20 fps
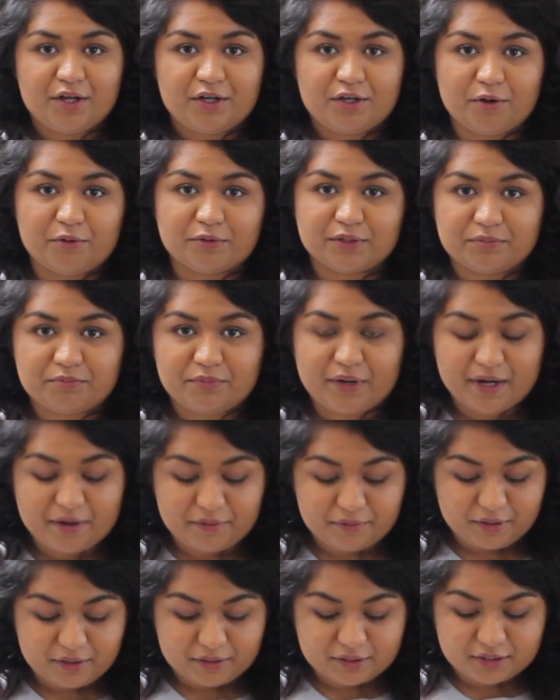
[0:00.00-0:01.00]
golden
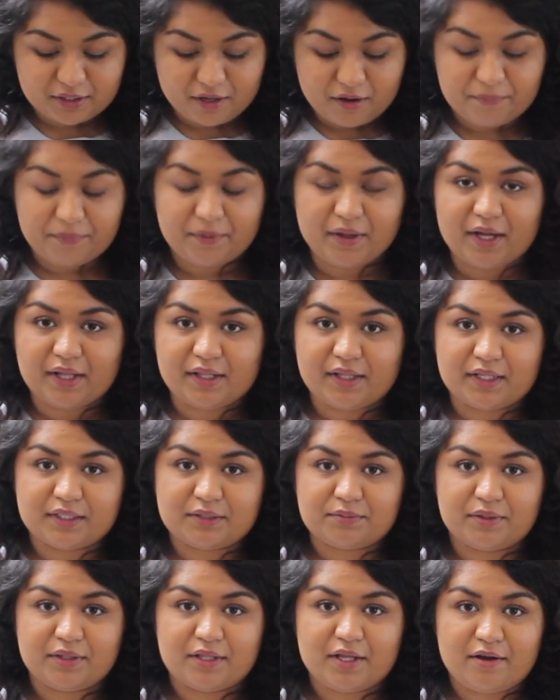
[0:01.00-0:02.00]
brown on top, and
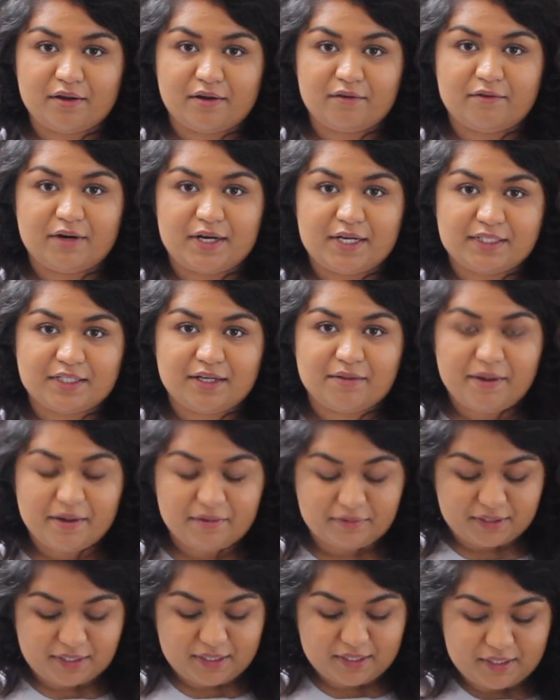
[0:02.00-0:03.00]
that's when they're ready to come
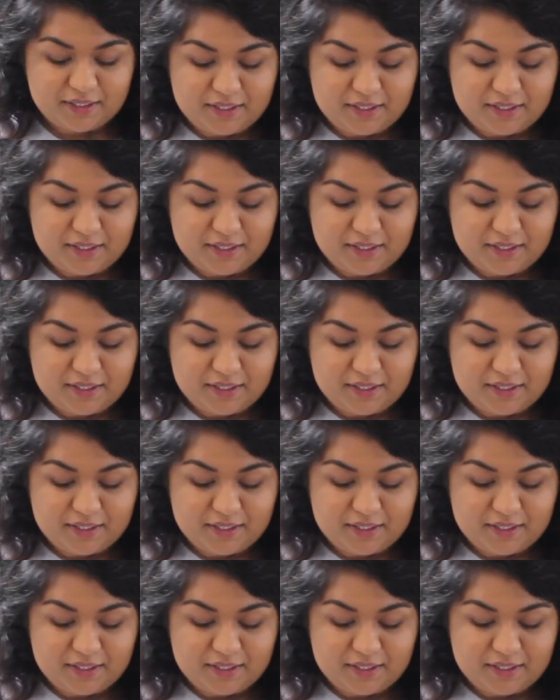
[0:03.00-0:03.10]
out.